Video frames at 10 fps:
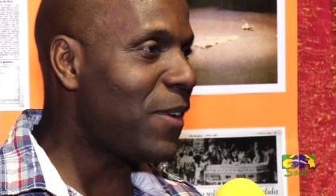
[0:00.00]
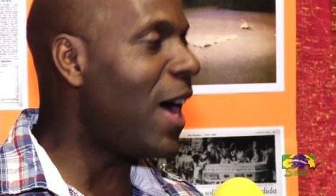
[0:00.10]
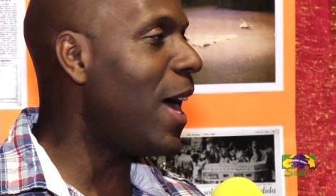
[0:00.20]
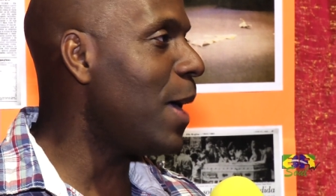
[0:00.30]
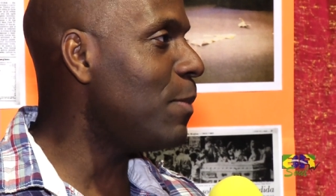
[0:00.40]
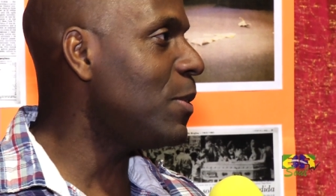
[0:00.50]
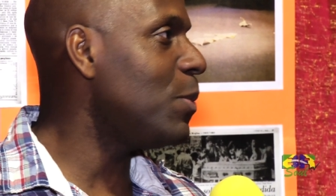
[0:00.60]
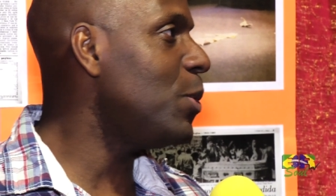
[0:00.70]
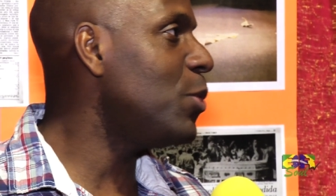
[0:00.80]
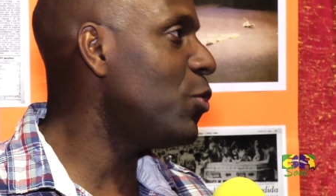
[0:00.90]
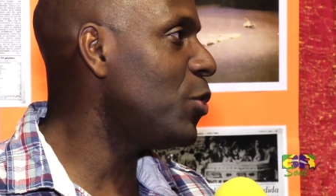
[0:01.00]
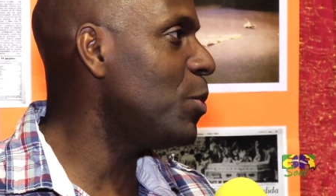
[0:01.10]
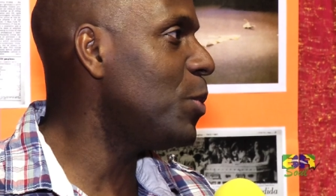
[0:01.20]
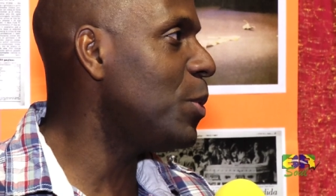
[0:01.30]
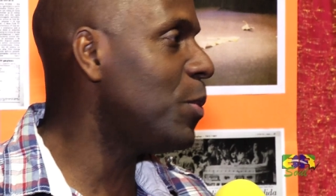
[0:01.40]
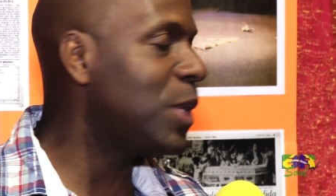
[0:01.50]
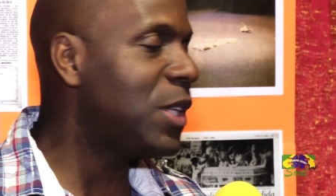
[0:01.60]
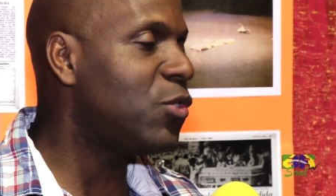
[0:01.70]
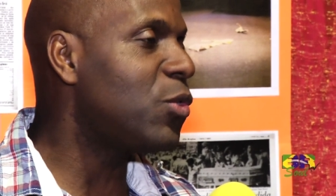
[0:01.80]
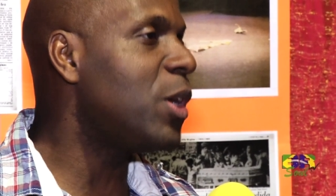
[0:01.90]
vibes, which we're
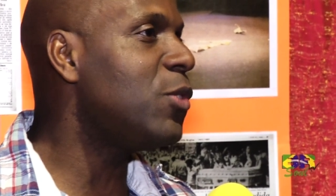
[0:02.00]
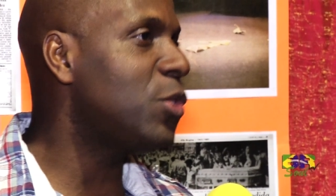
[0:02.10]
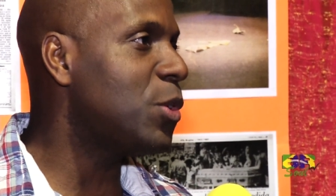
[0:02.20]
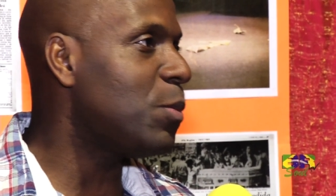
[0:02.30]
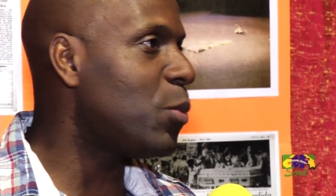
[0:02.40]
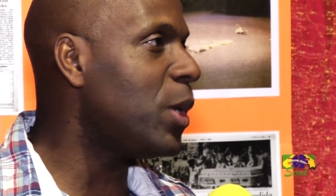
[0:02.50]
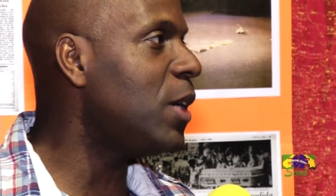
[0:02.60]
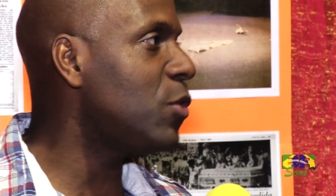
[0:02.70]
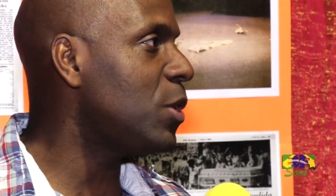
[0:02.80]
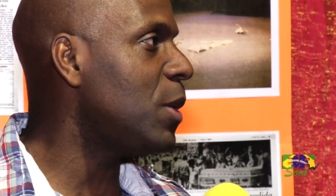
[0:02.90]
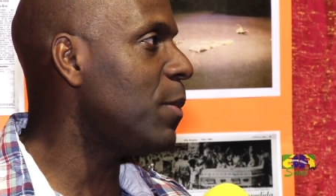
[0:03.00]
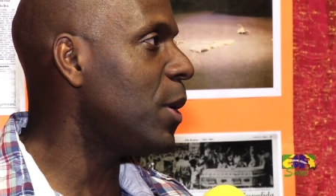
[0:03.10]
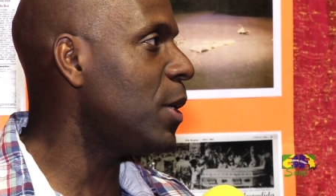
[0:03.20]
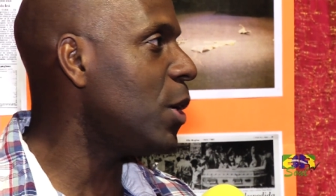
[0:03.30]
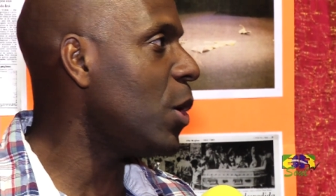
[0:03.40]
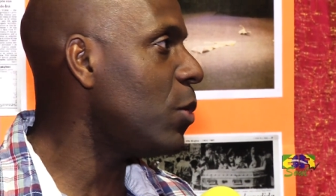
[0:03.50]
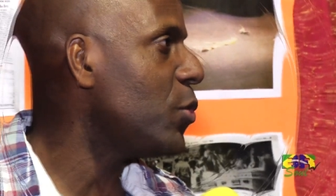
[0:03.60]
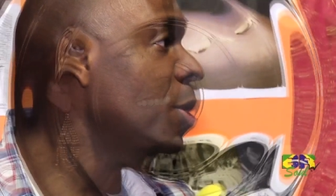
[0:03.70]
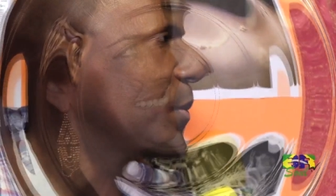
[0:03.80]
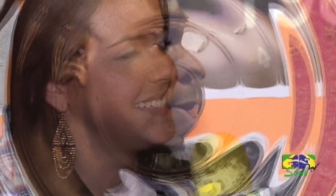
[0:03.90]
really trying to bring to the American
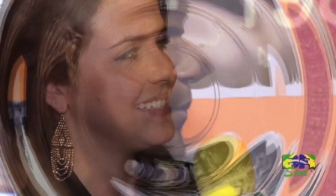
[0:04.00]
culture.